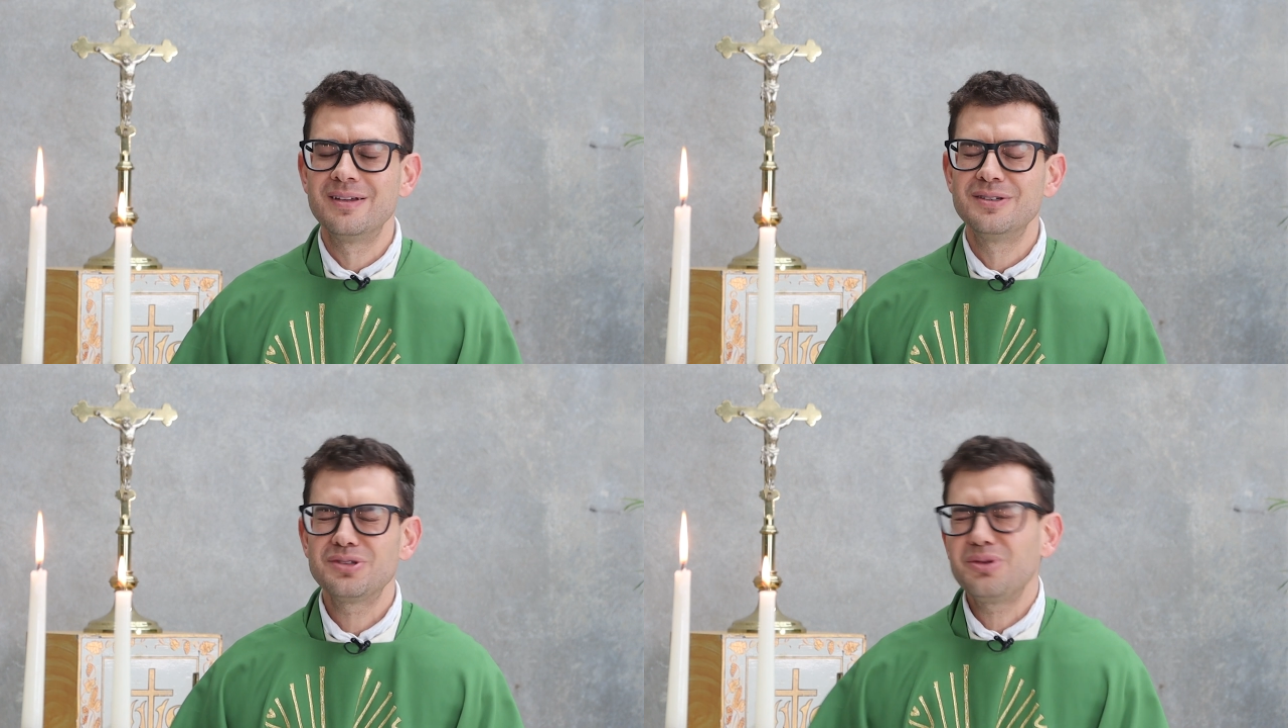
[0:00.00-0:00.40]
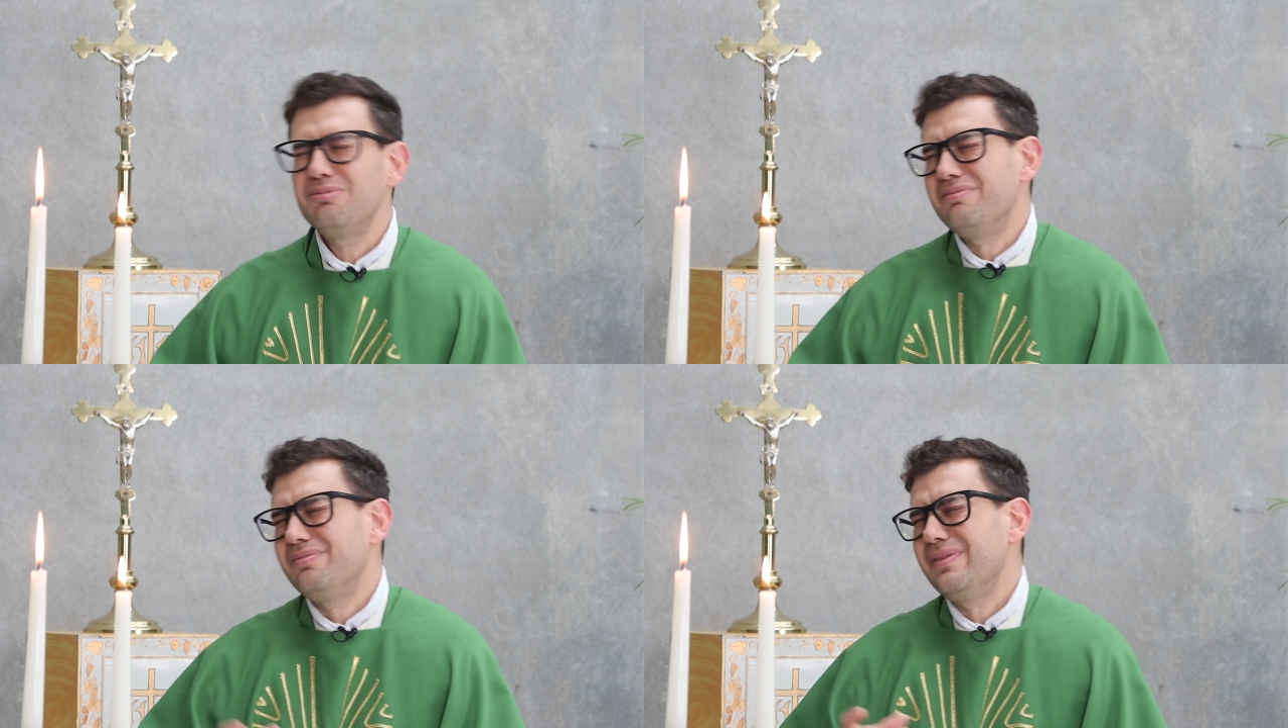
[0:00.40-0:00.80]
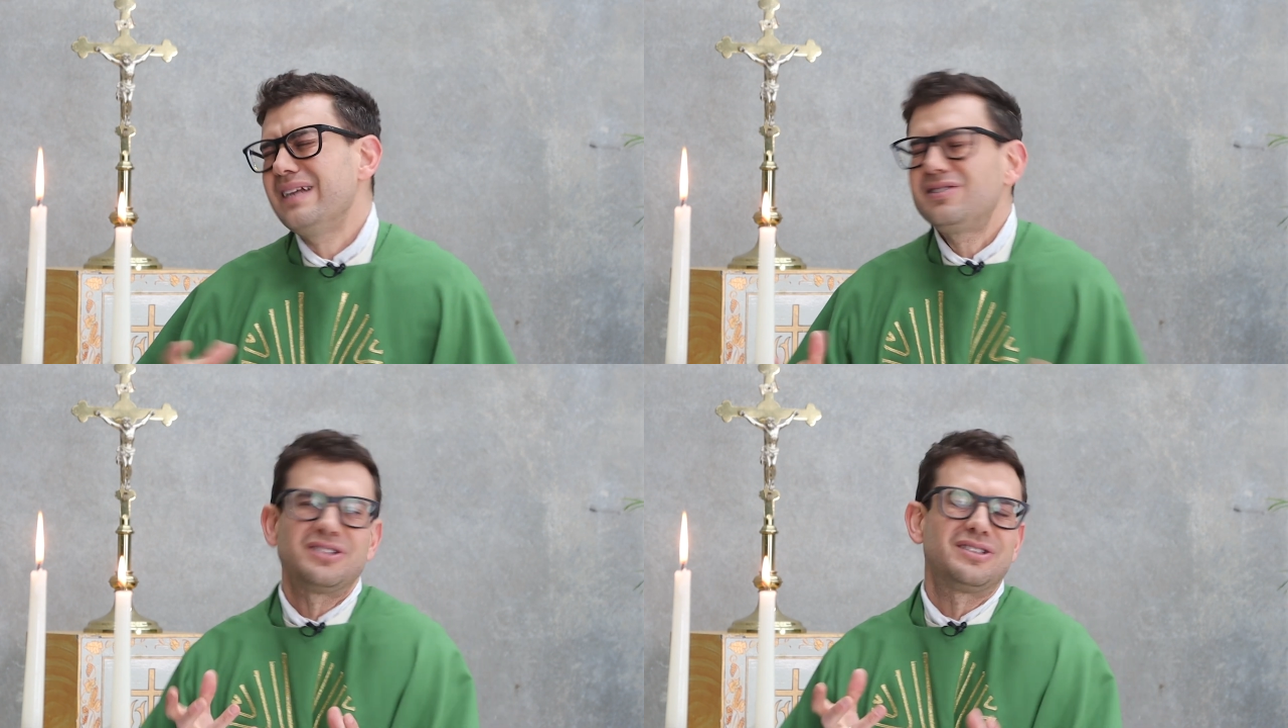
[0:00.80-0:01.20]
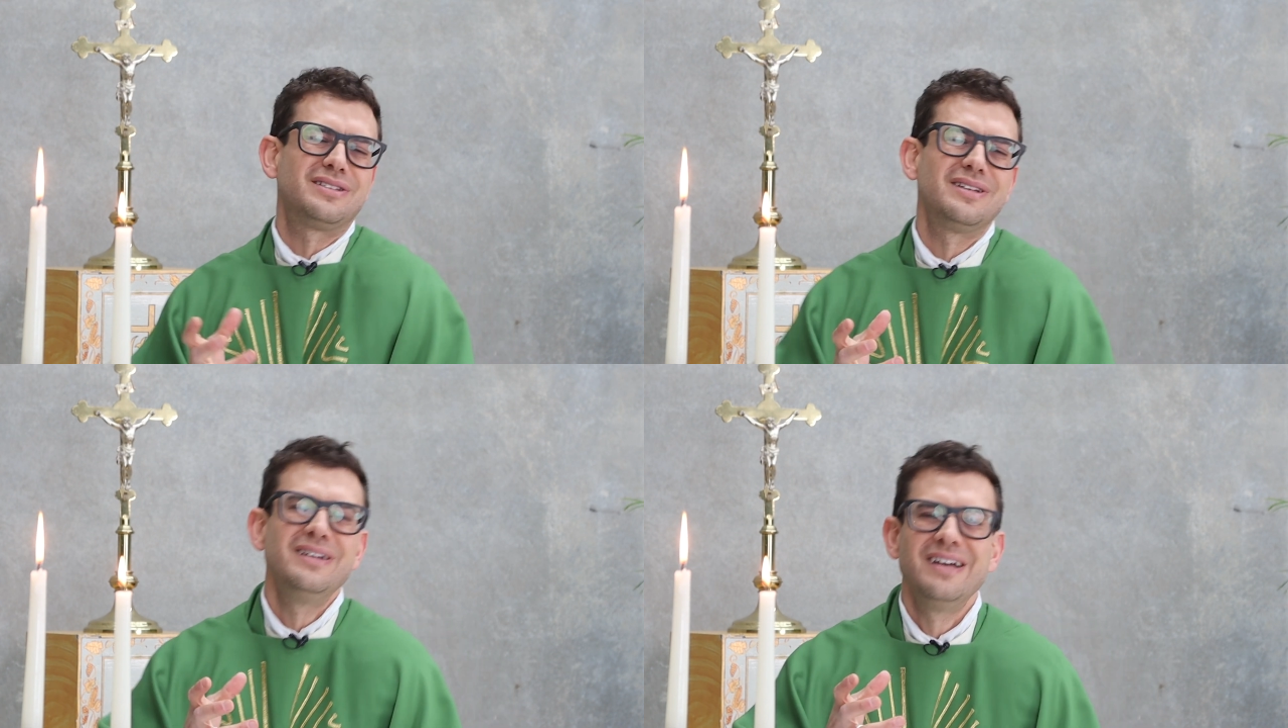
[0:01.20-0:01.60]
So let's
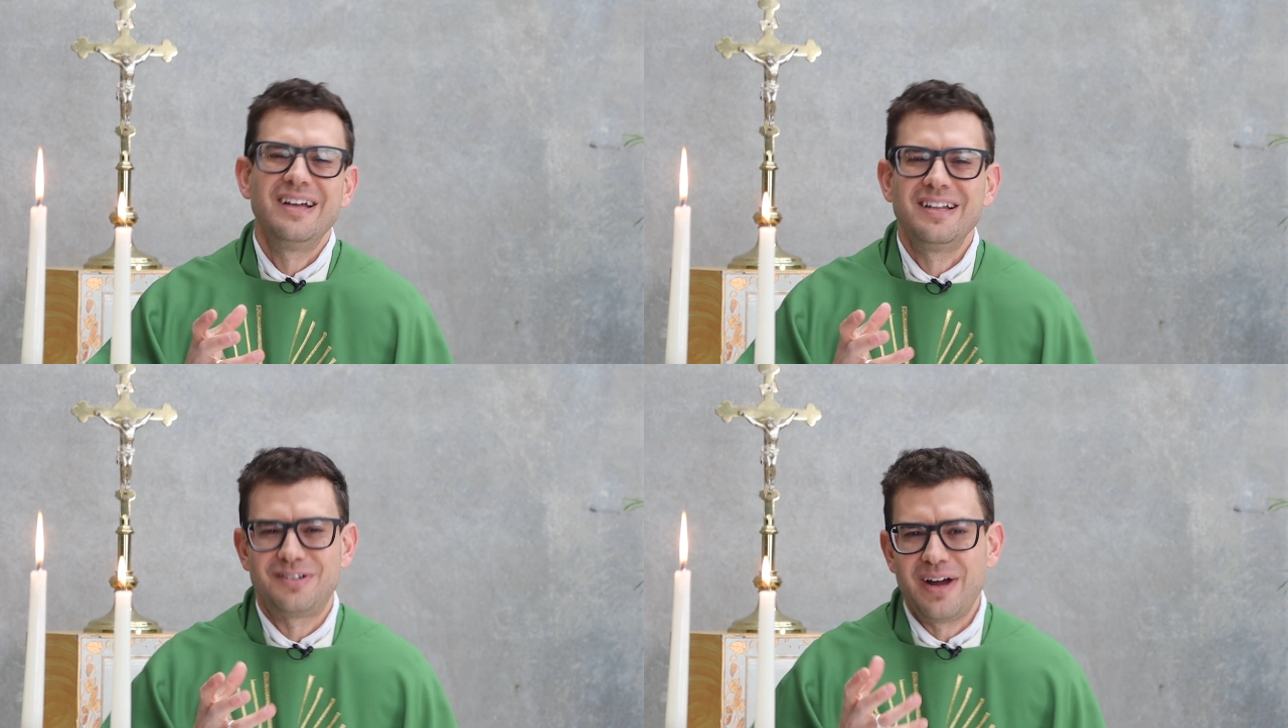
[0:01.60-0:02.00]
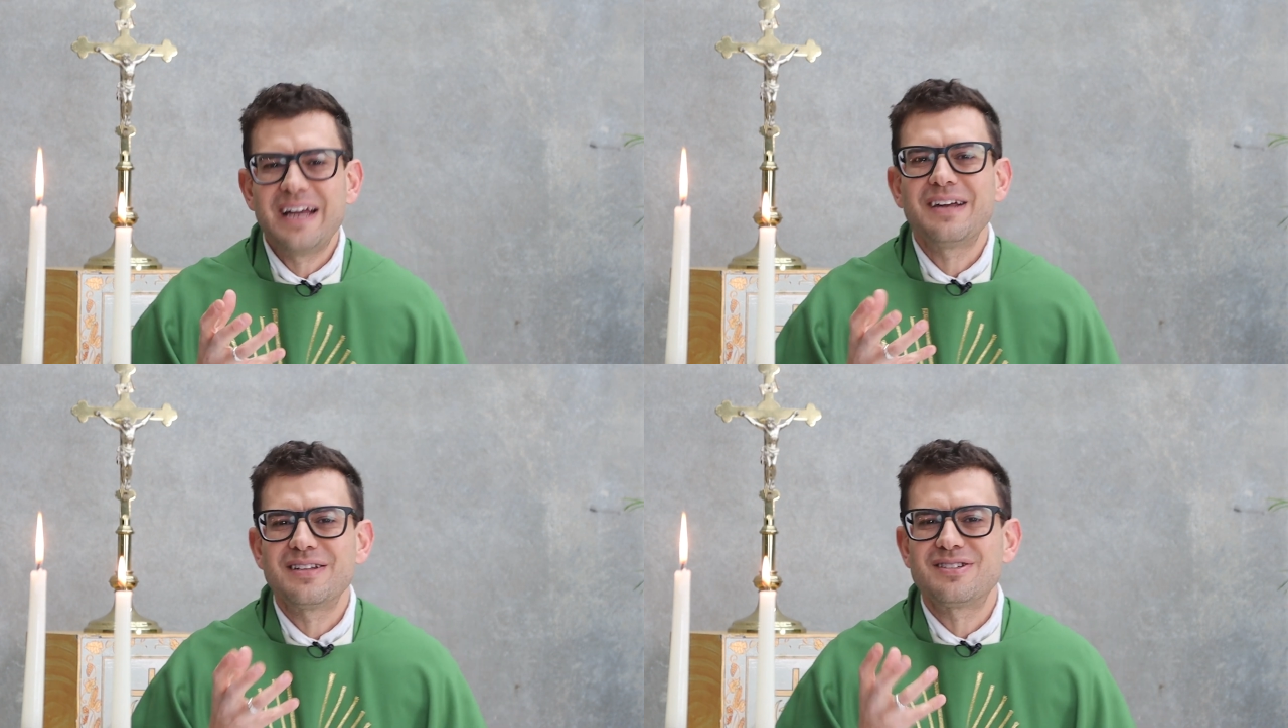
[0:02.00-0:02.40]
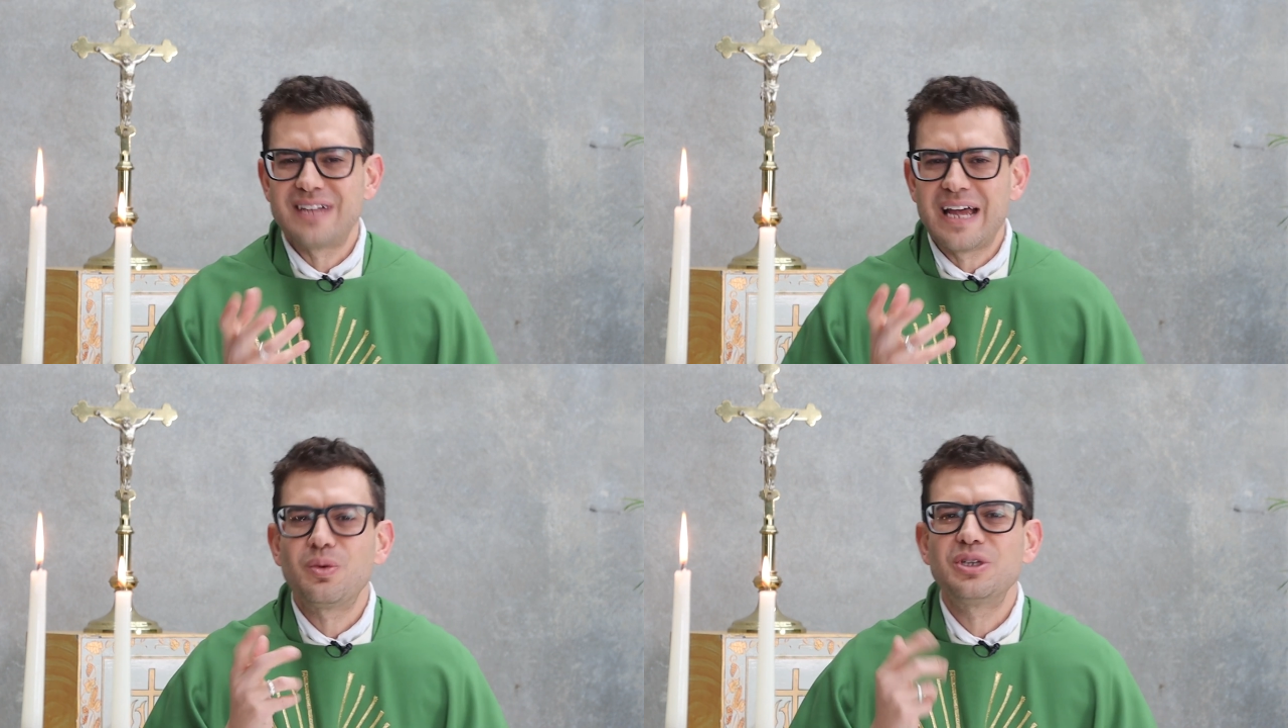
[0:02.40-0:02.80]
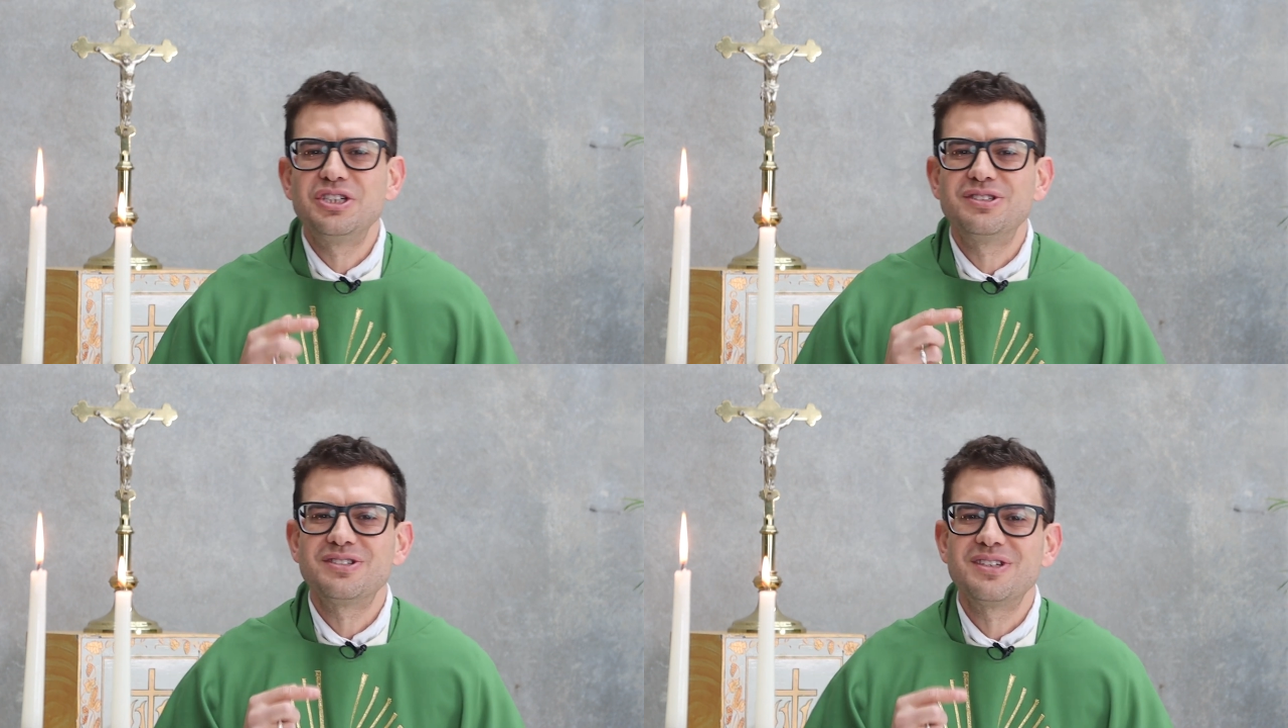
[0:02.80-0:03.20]
just try and understand what
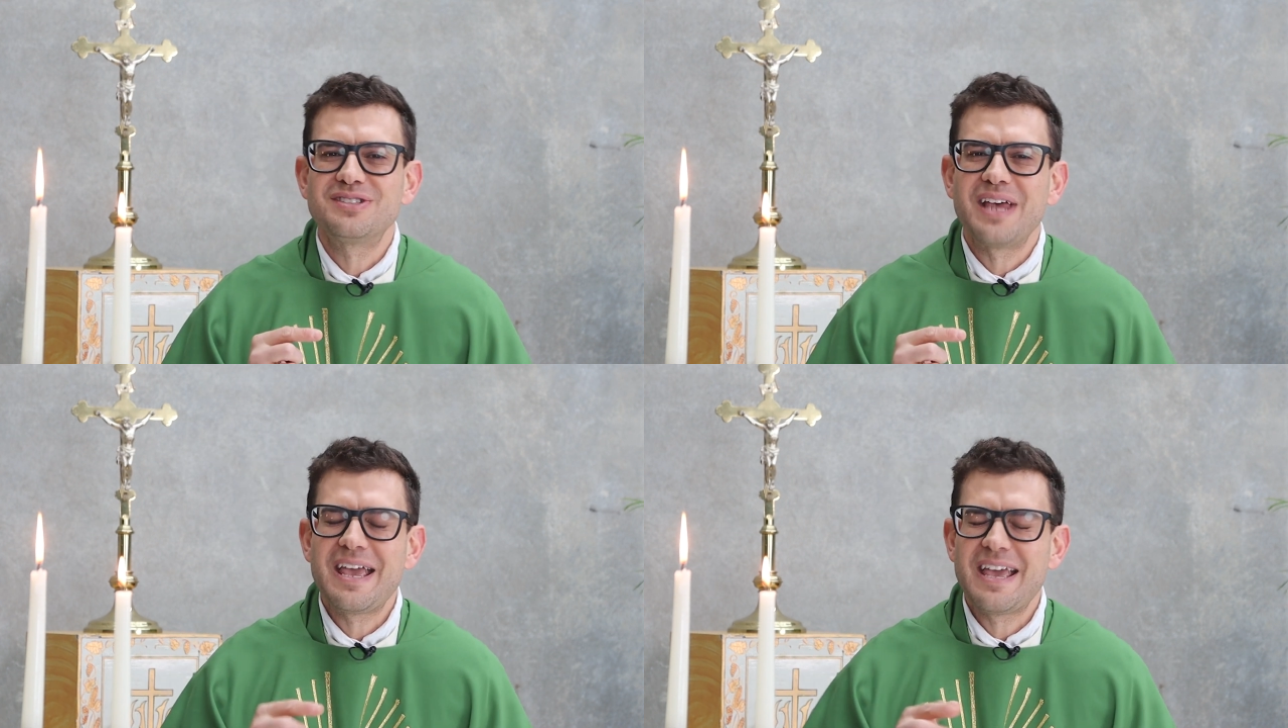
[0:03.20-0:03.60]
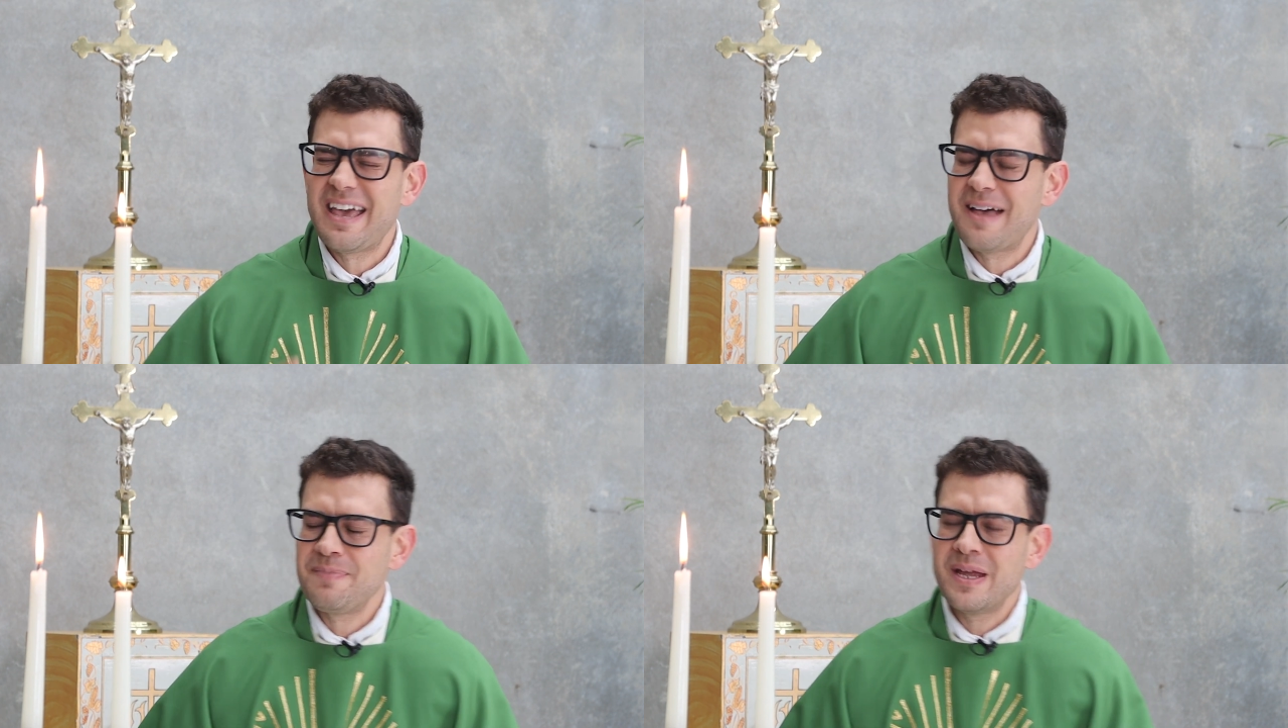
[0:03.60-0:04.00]
Jesus is saying here.